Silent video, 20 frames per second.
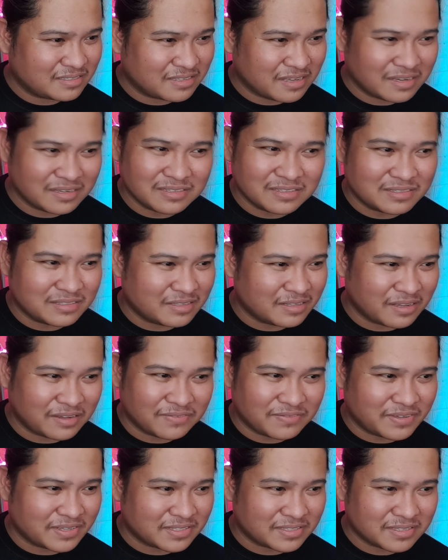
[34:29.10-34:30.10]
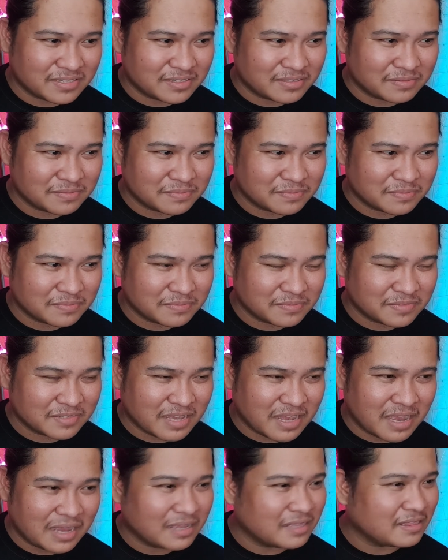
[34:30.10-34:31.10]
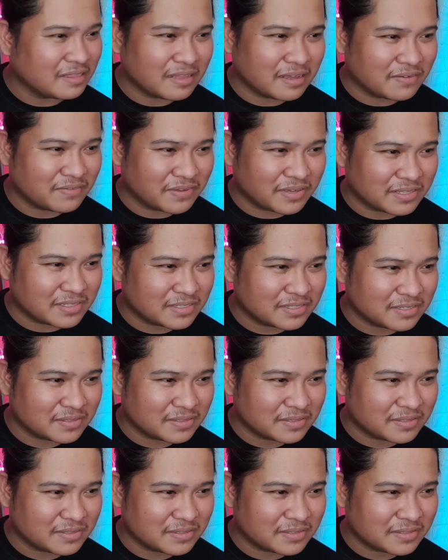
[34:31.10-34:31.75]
I love it. I love it.